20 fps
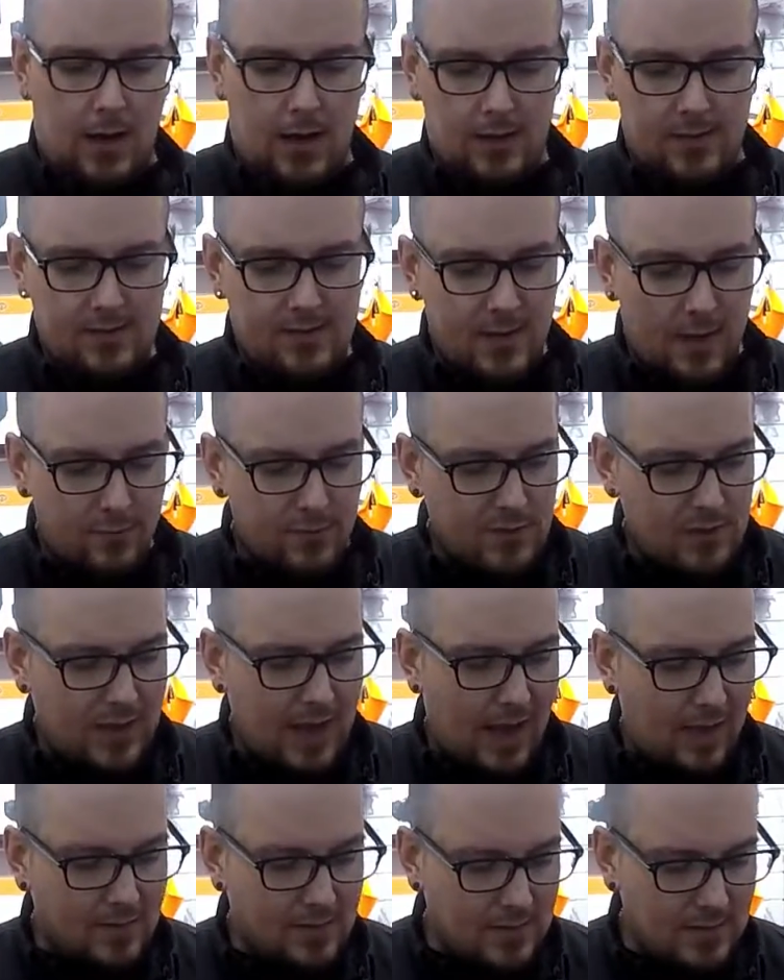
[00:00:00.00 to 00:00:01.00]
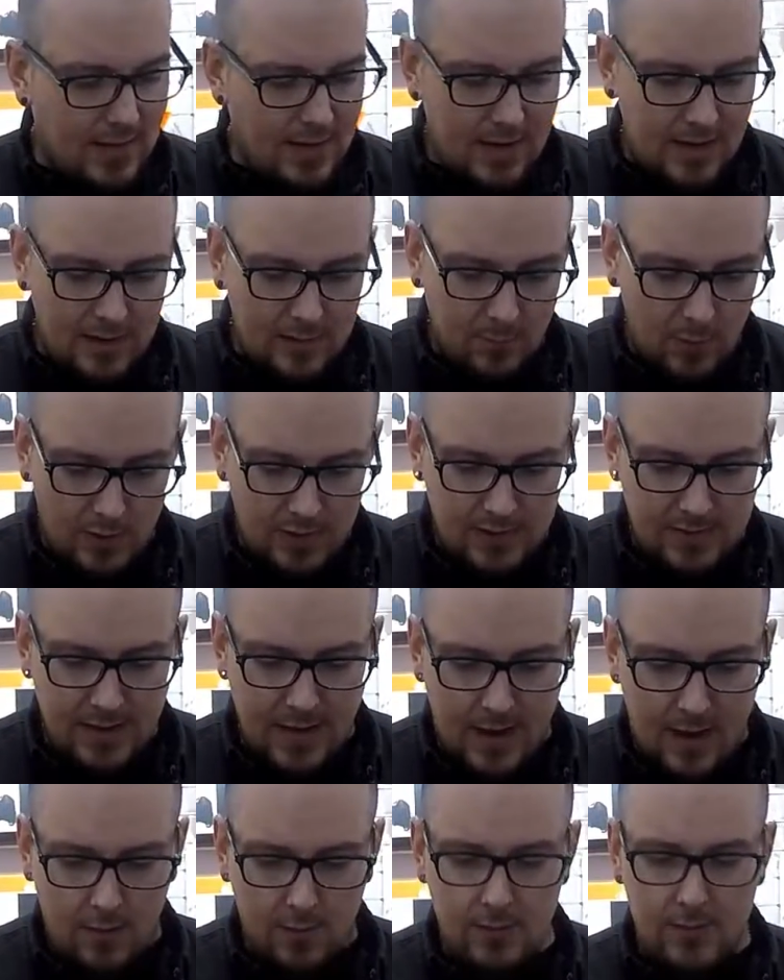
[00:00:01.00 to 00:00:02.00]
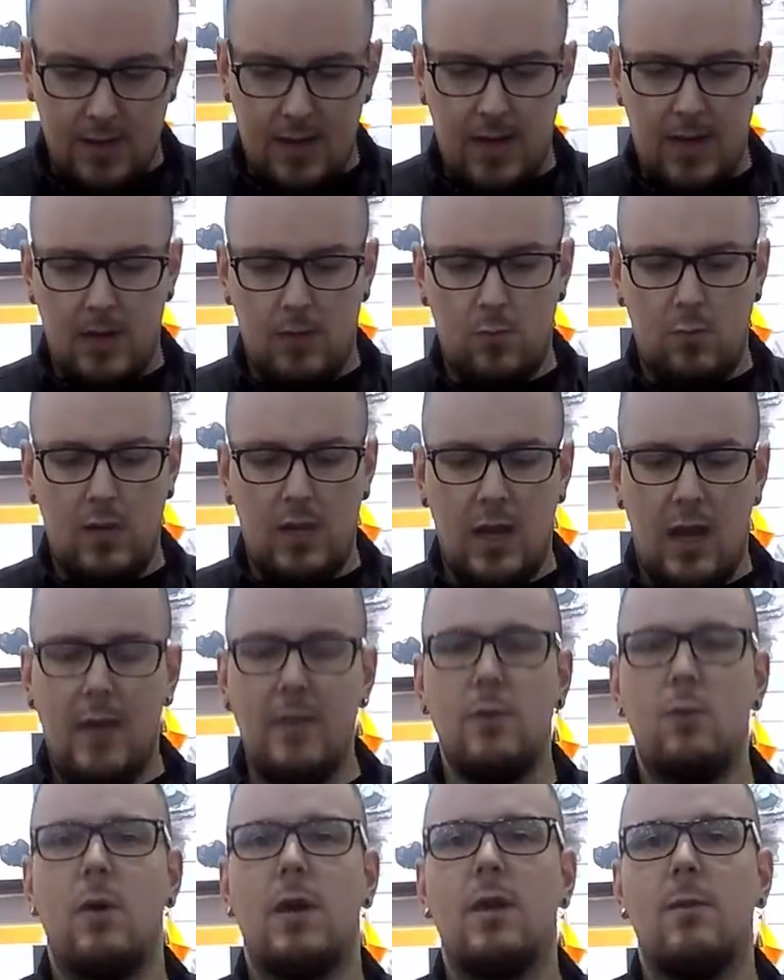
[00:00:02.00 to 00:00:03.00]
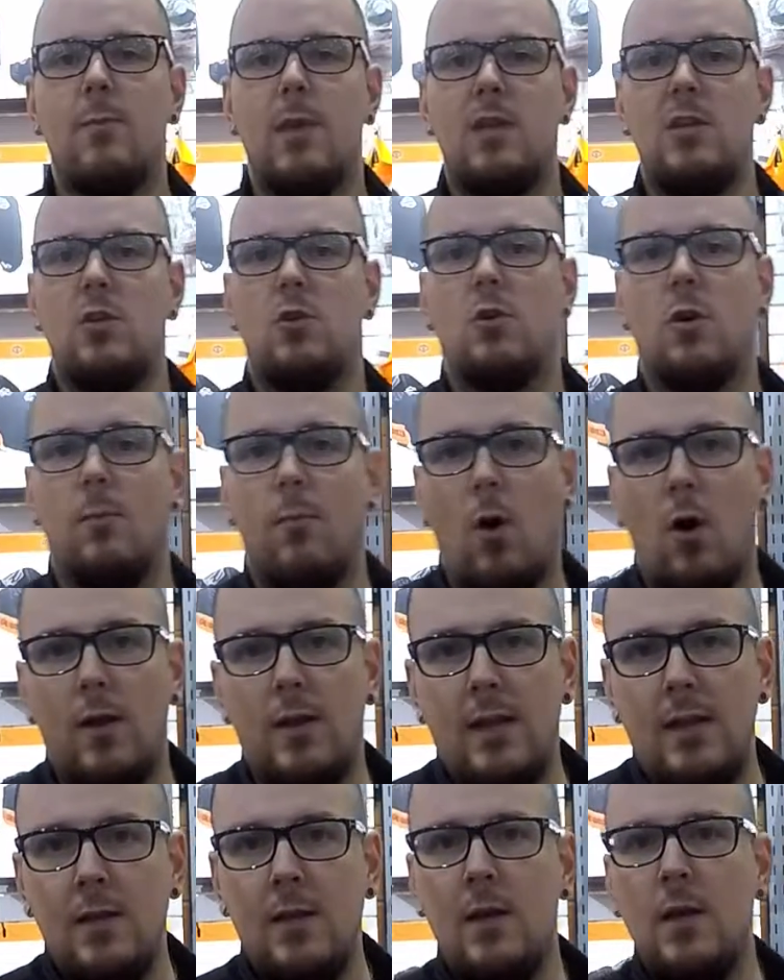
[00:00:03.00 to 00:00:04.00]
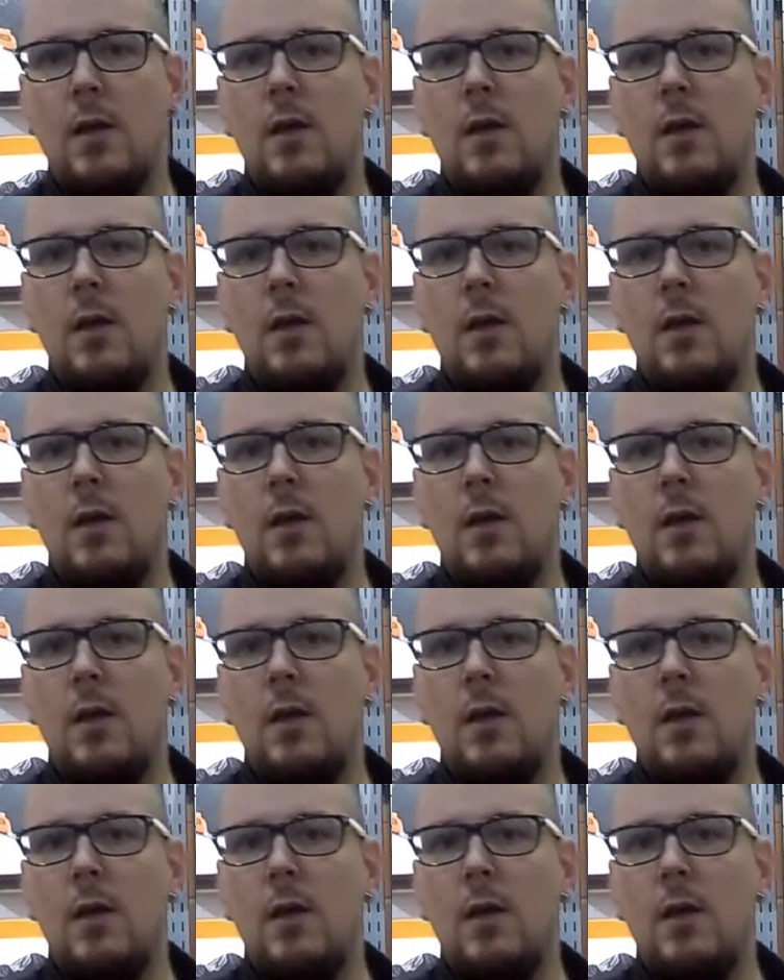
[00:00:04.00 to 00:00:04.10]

Uh, definitely hasn't let anybody down and we highly recommend you come on in